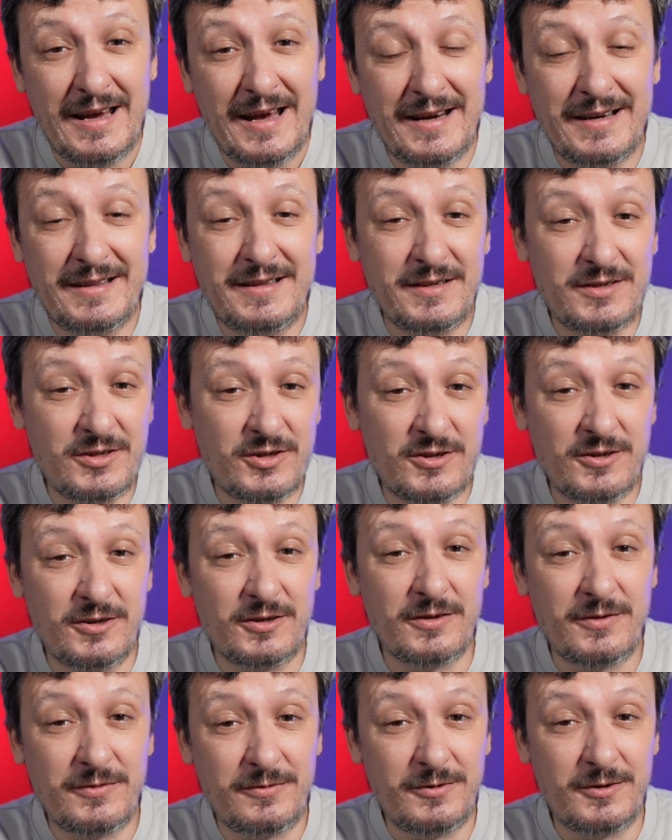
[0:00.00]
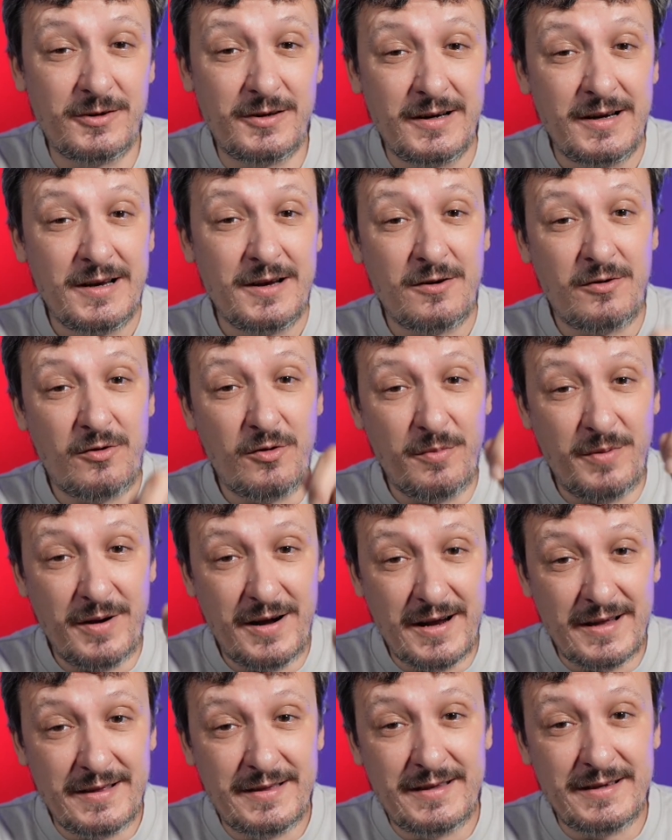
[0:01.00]
and it is short for
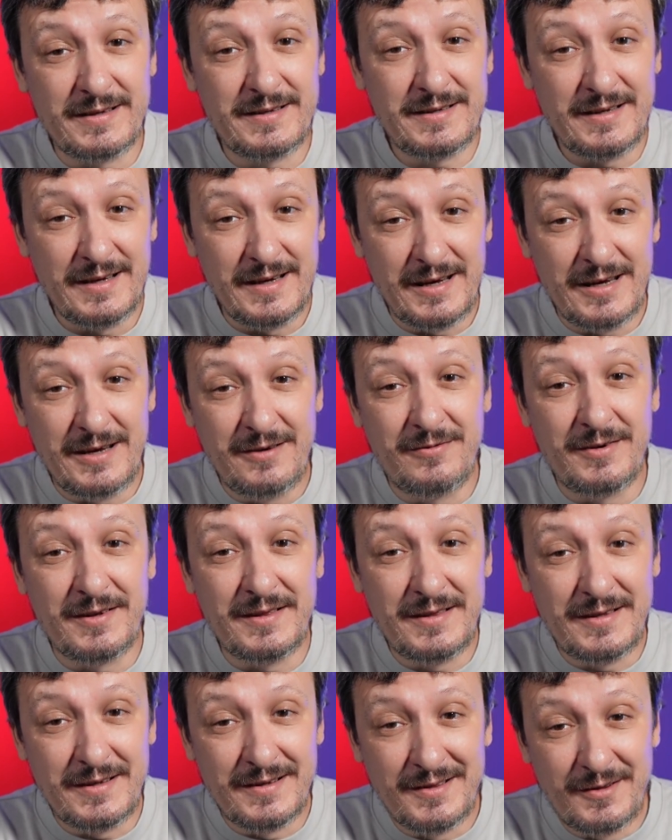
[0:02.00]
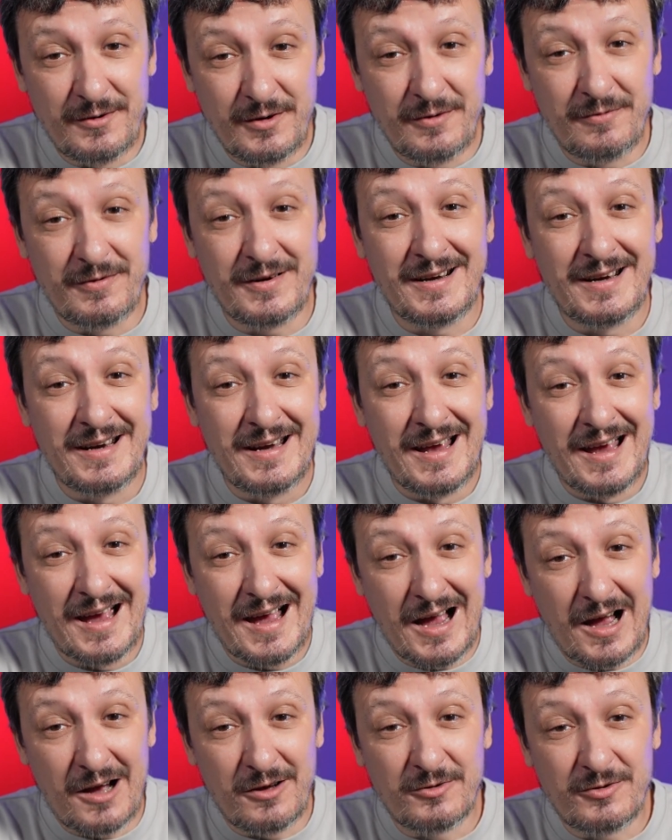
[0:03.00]
Kubernetes Event-Driven
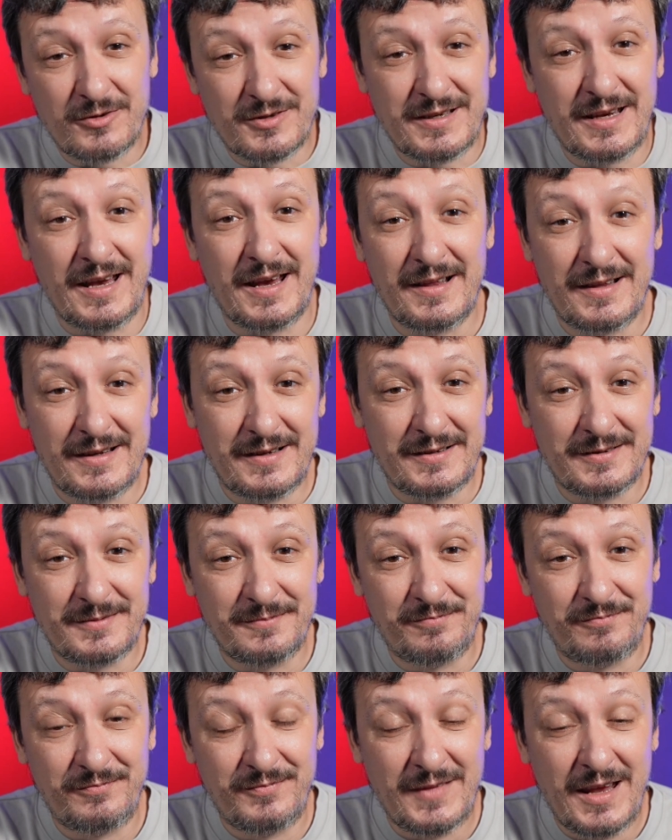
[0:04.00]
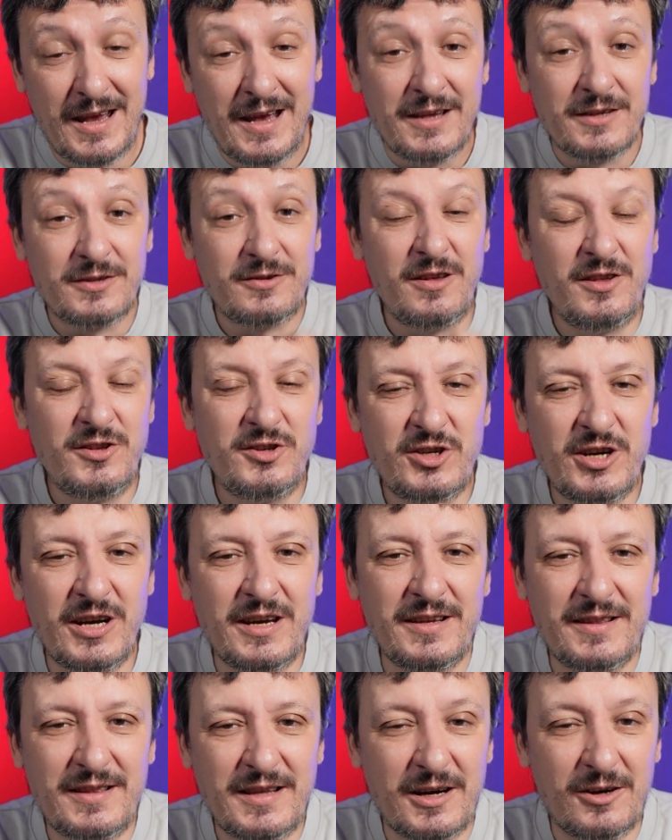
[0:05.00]
Autoscaling. So let's
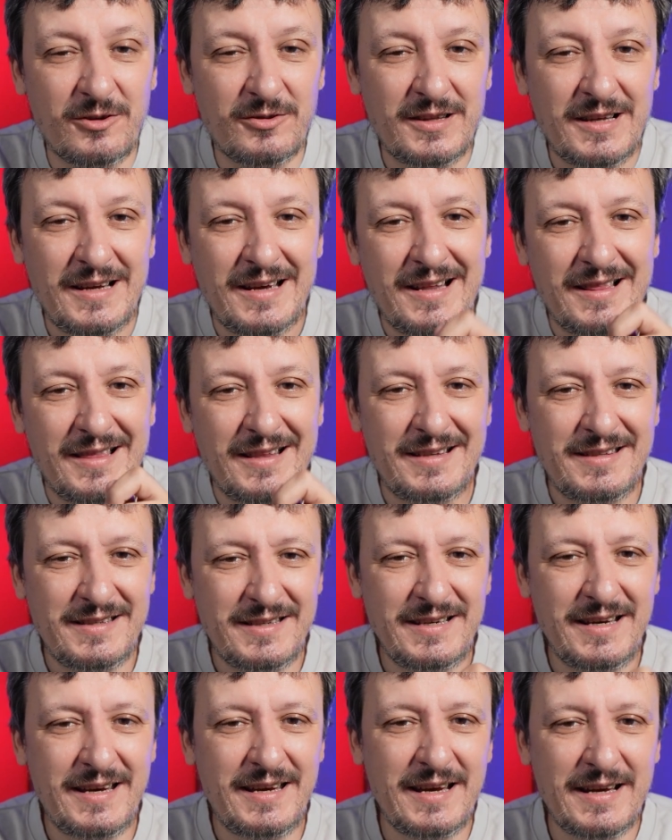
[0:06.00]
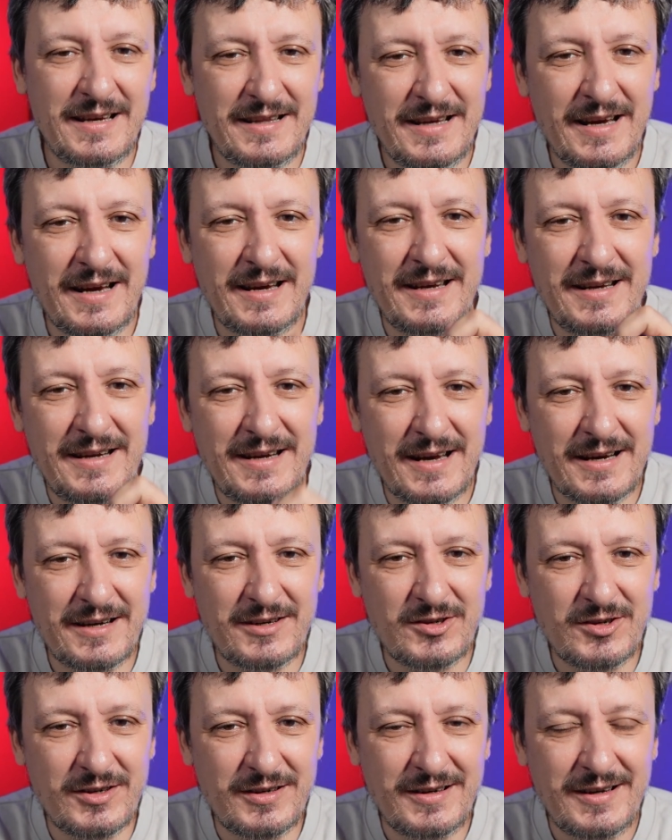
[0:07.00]
check it out. Let's see KEDA in
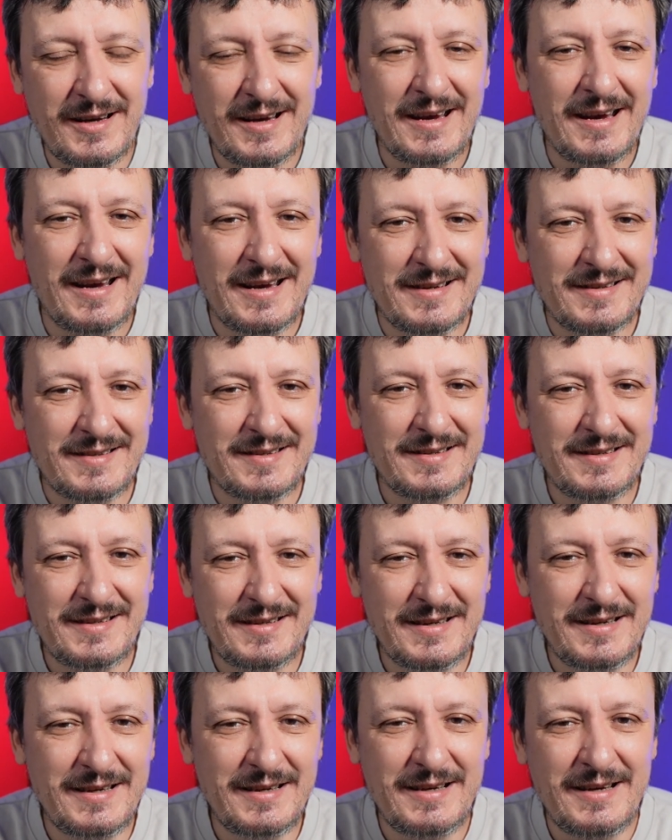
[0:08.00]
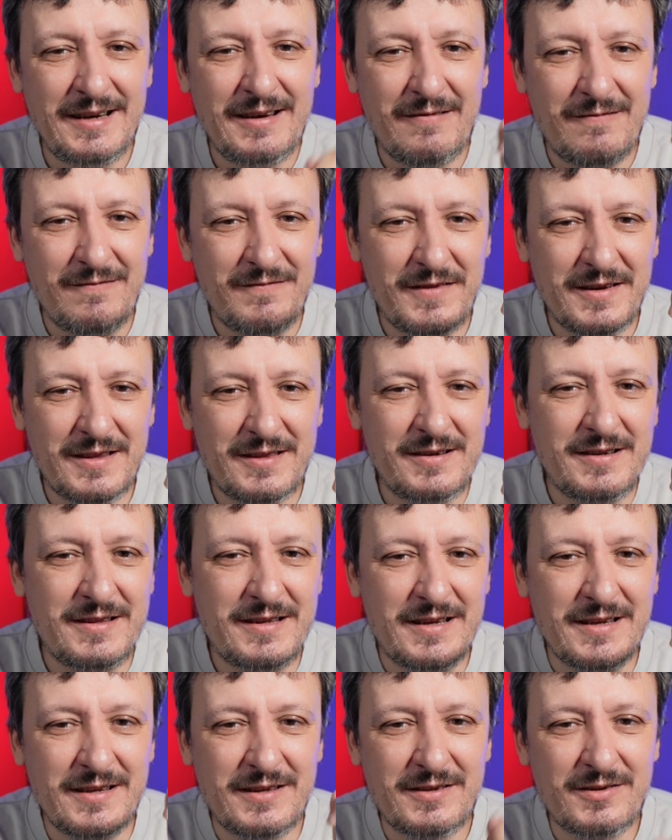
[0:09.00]
action and see whether
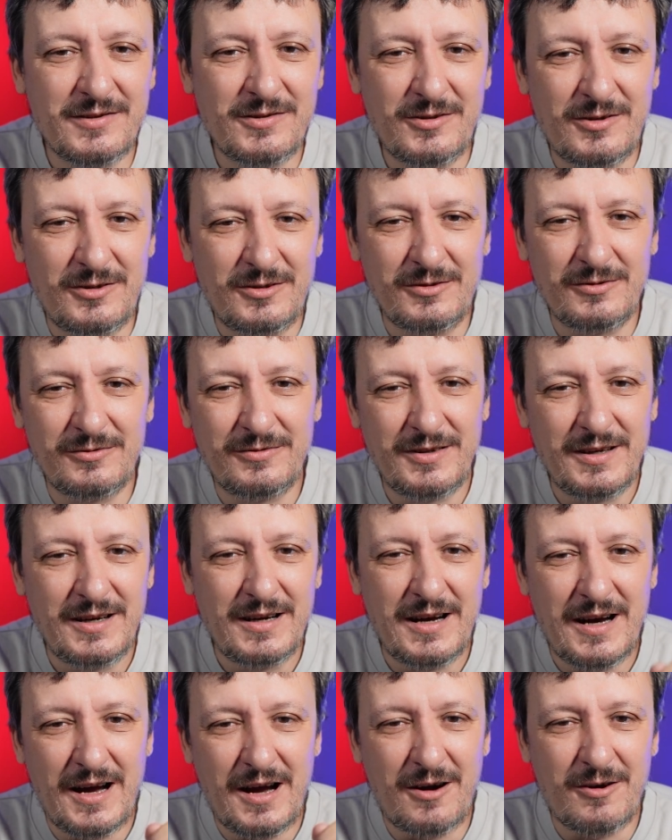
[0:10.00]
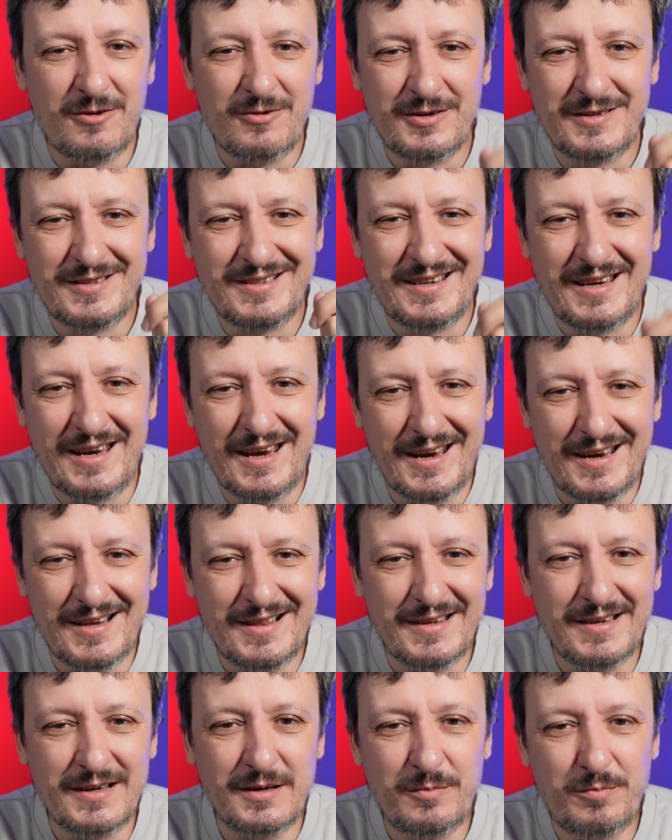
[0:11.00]
it can solve our
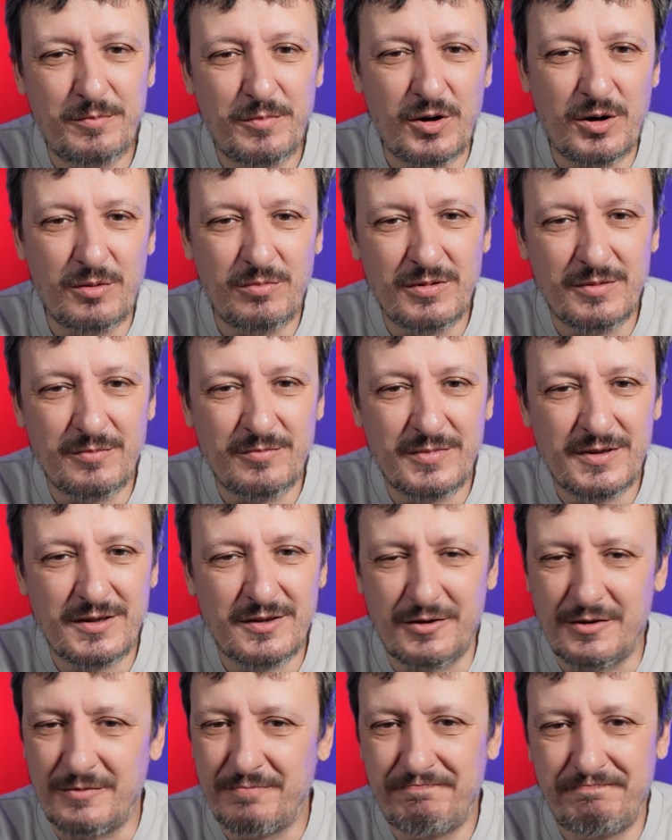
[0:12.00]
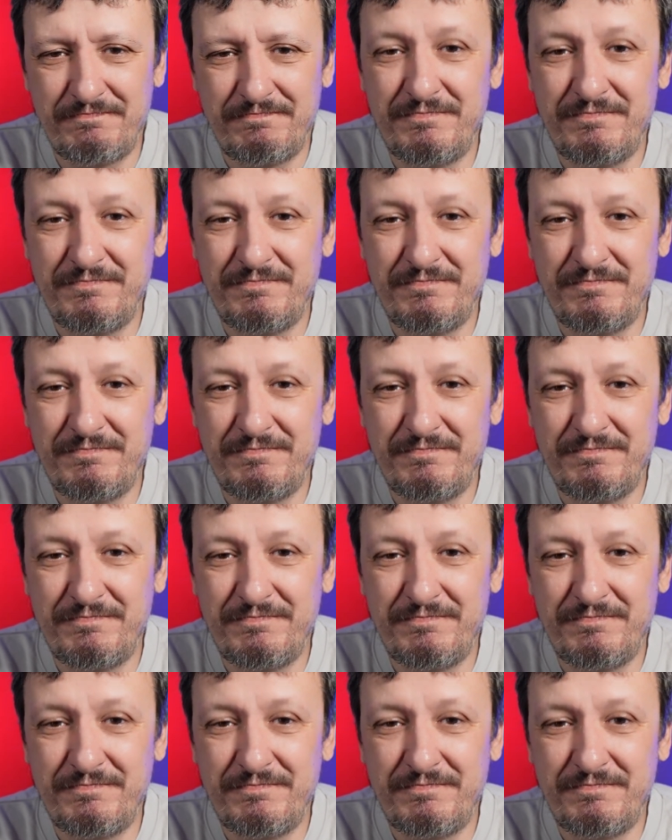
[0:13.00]
scaling problems or